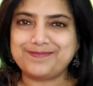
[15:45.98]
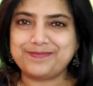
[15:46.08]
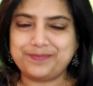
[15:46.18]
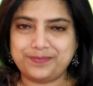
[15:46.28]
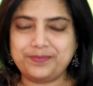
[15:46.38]

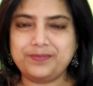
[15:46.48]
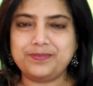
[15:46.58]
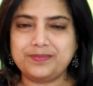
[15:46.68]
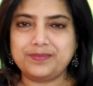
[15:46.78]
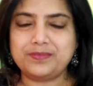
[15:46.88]

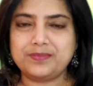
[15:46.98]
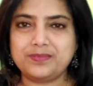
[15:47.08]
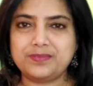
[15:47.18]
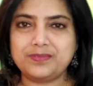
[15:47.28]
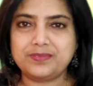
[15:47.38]

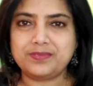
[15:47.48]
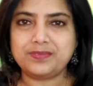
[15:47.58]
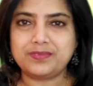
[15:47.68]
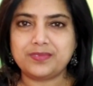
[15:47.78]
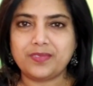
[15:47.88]

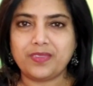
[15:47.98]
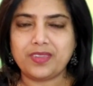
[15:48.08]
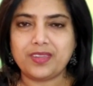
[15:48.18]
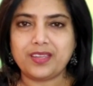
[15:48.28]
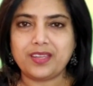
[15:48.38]

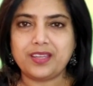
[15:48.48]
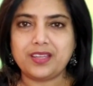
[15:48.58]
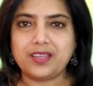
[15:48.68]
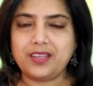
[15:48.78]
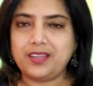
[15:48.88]

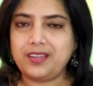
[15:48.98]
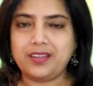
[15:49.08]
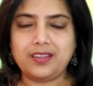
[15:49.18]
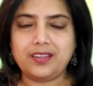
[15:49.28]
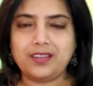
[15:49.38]

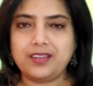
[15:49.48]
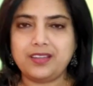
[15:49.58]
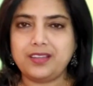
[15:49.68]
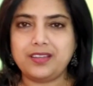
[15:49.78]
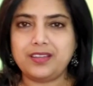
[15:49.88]

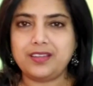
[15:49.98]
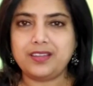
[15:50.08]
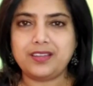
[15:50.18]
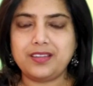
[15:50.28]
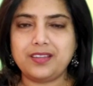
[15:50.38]

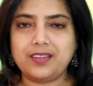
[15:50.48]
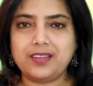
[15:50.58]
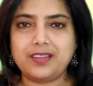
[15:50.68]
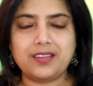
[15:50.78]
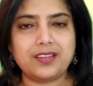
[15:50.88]

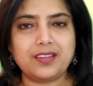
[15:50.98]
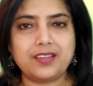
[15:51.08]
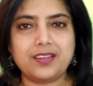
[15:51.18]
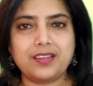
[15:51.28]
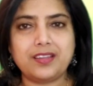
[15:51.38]

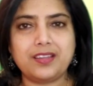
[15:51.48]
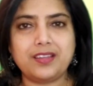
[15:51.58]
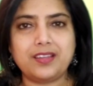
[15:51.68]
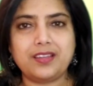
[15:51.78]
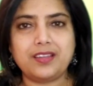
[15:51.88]
(not speaking)